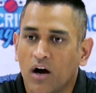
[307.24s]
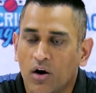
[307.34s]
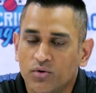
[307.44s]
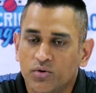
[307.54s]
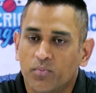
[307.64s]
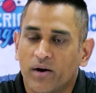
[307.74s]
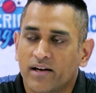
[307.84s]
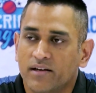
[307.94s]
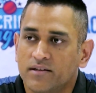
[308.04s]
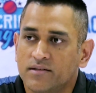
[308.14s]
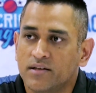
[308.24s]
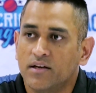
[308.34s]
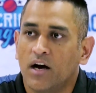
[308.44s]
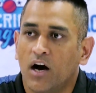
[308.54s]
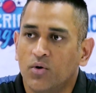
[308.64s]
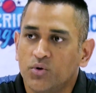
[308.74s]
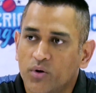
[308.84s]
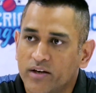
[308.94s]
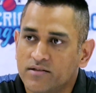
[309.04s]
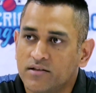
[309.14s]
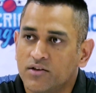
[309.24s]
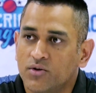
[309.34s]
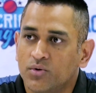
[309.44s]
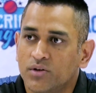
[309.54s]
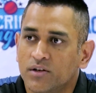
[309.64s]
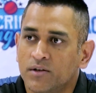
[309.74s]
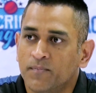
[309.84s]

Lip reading: how you practice, how you execute,